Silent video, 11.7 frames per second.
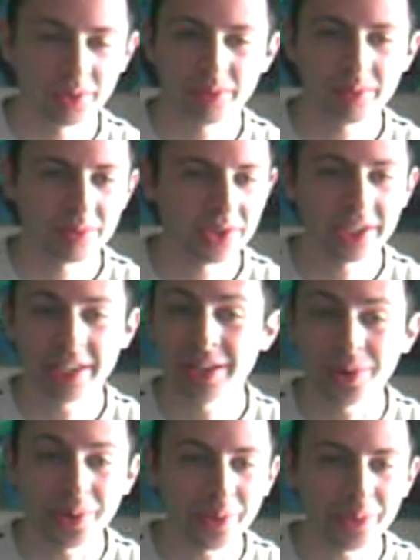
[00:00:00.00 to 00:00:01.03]
she didn't
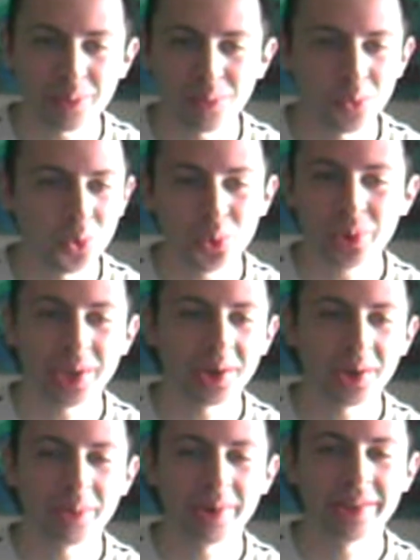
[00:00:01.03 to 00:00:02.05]
know who Gary
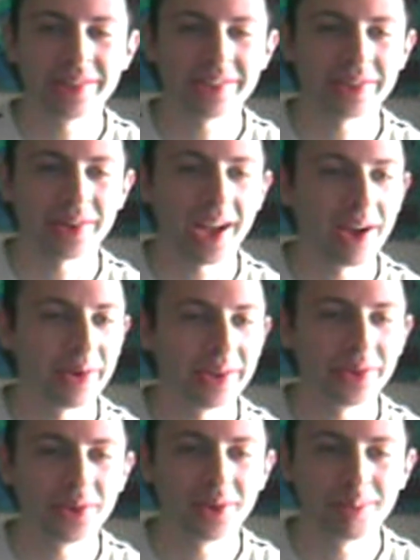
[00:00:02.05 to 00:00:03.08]
was or how I knew
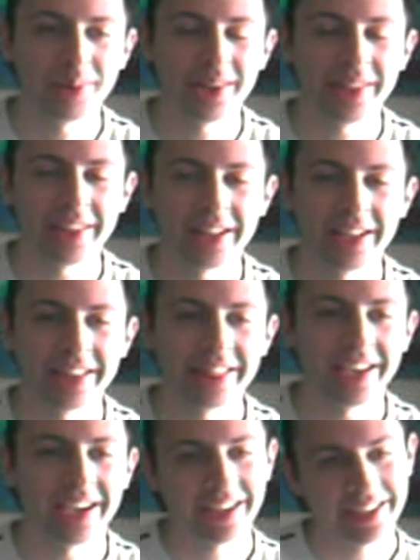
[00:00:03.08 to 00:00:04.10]
him or anything like
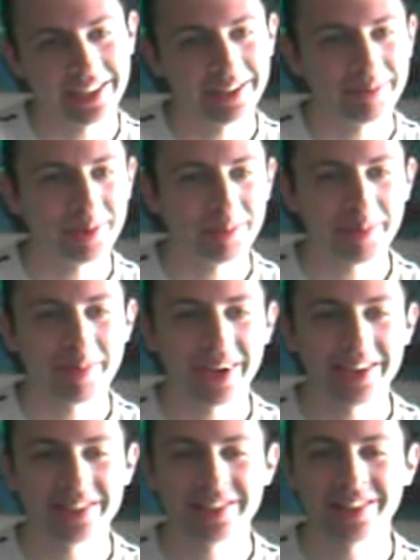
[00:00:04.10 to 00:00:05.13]
that. He didn't meet me by his
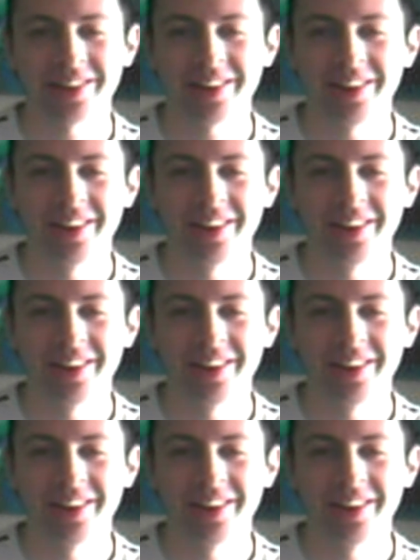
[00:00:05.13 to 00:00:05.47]
car.